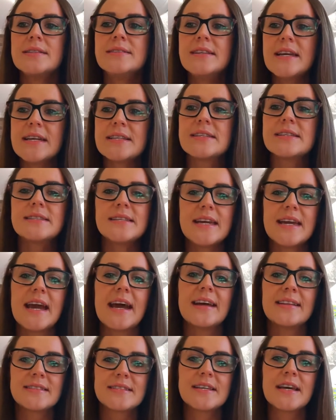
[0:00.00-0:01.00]

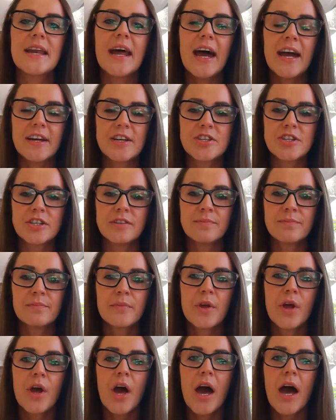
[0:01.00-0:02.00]
day-to-day interaction
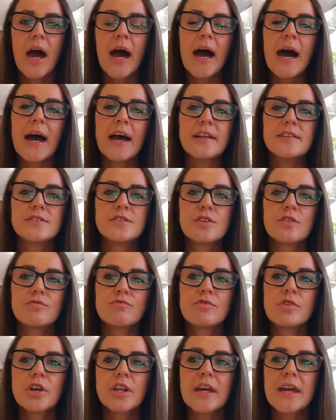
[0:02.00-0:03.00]
and
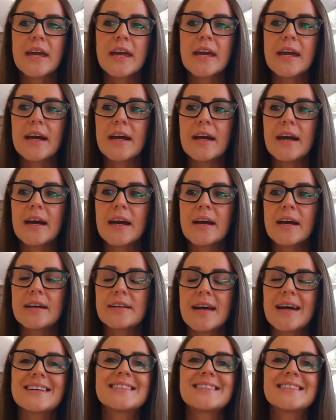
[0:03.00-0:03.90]
really uh,